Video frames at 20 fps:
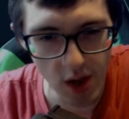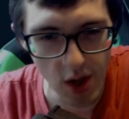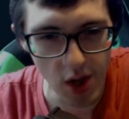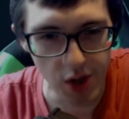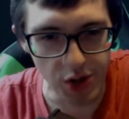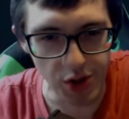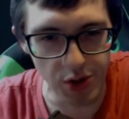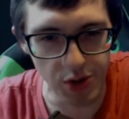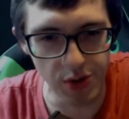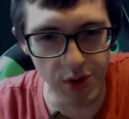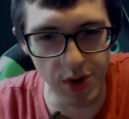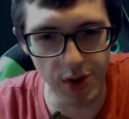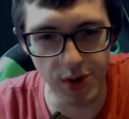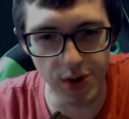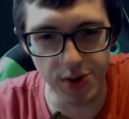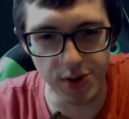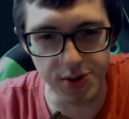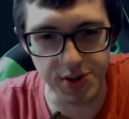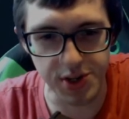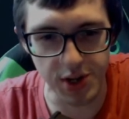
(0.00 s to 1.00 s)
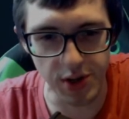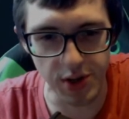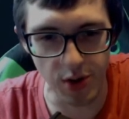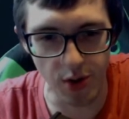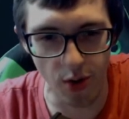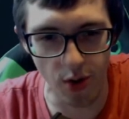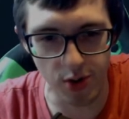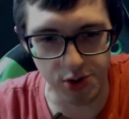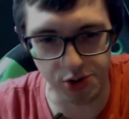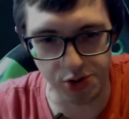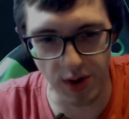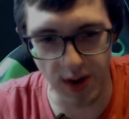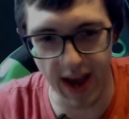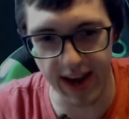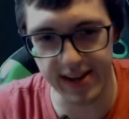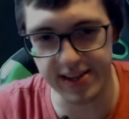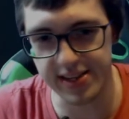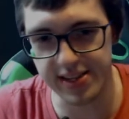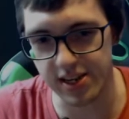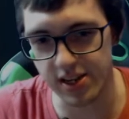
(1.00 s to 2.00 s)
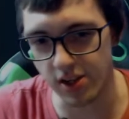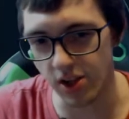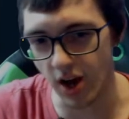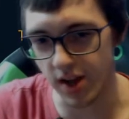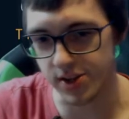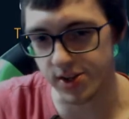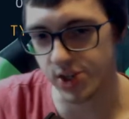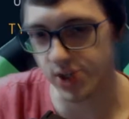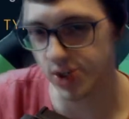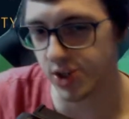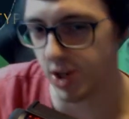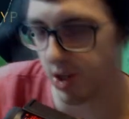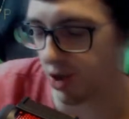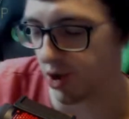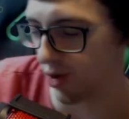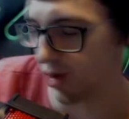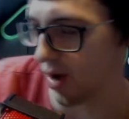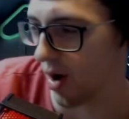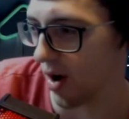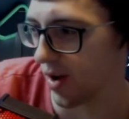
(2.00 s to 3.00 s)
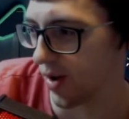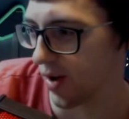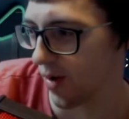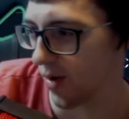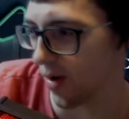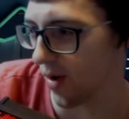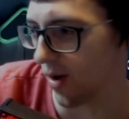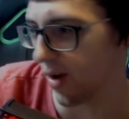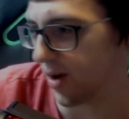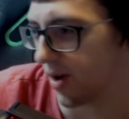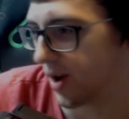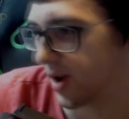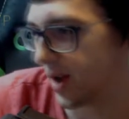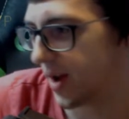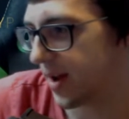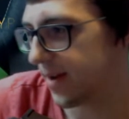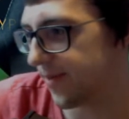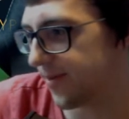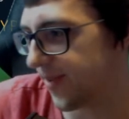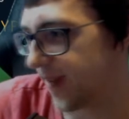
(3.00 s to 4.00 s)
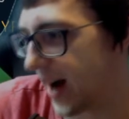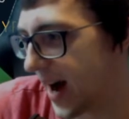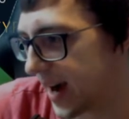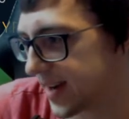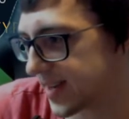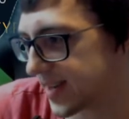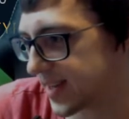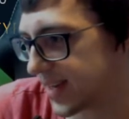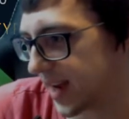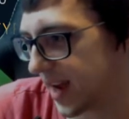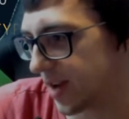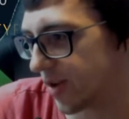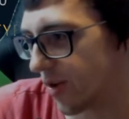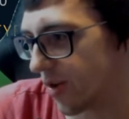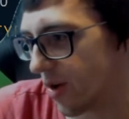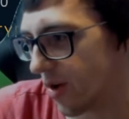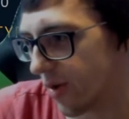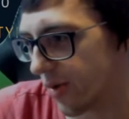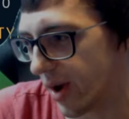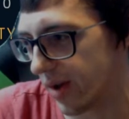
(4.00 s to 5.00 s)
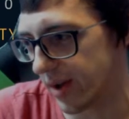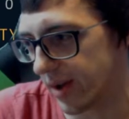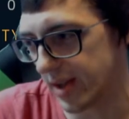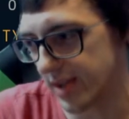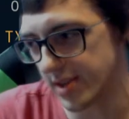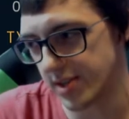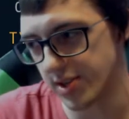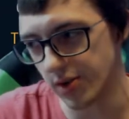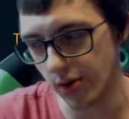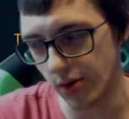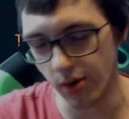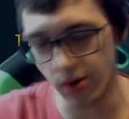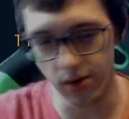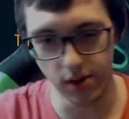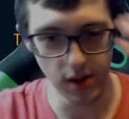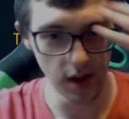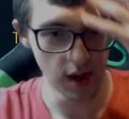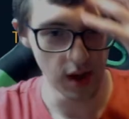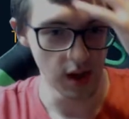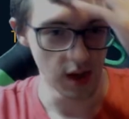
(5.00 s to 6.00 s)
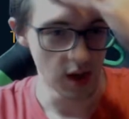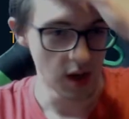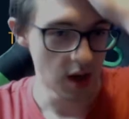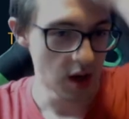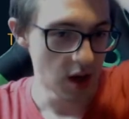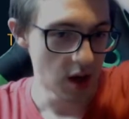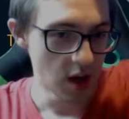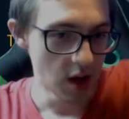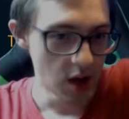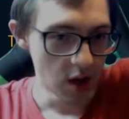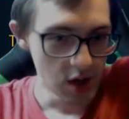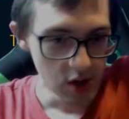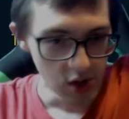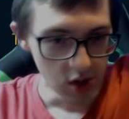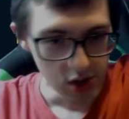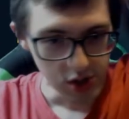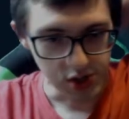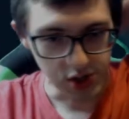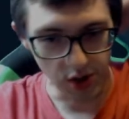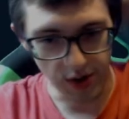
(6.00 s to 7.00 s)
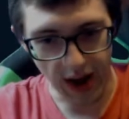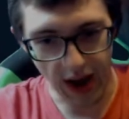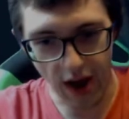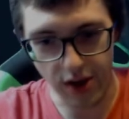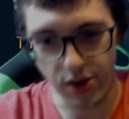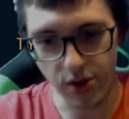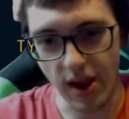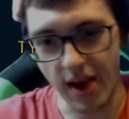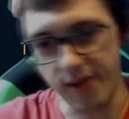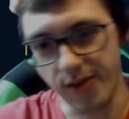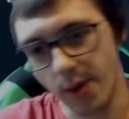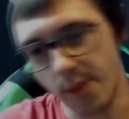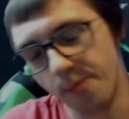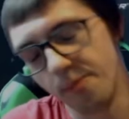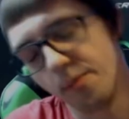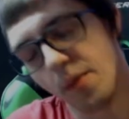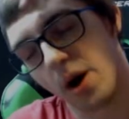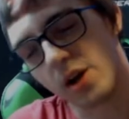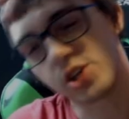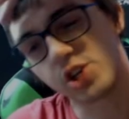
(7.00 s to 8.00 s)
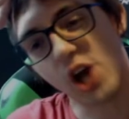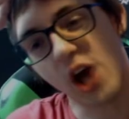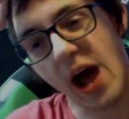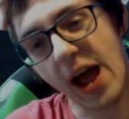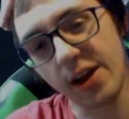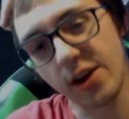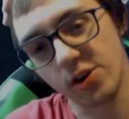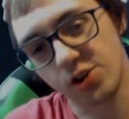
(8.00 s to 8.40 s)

You use your Dragon's Clutch to draw your Vox and your Aurelion Soul. So now you have a much higher